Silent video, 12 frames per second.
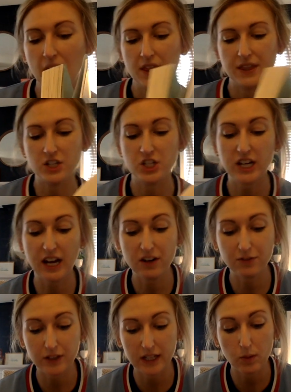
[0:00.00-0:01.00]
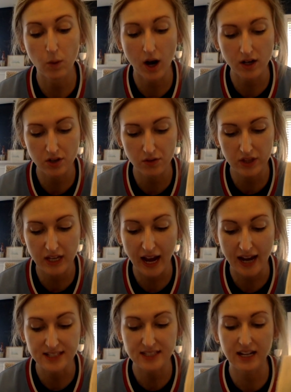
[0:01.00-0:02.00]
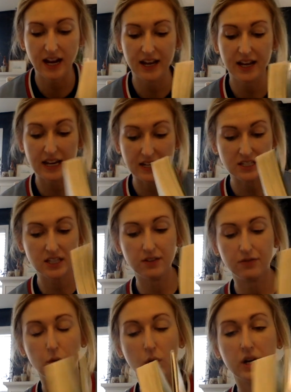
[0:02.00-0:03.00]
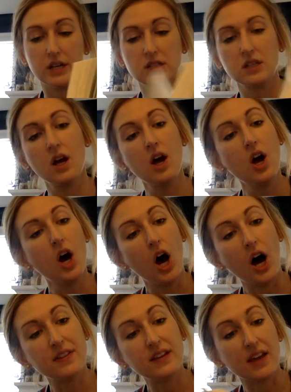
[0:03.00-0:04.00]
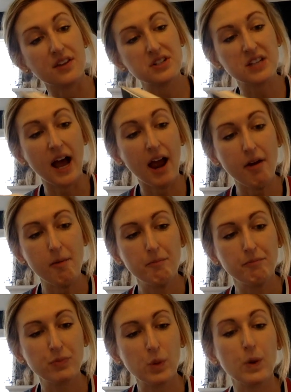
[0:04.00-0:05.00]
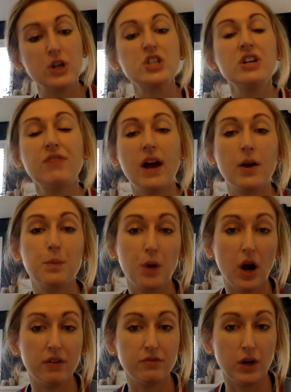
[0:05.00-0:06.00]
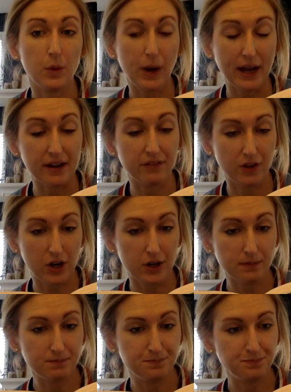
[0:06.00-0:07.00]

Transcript: Then she carefully walked over the ice and into the forest on the other side, where she found Broadfoot waiting for her.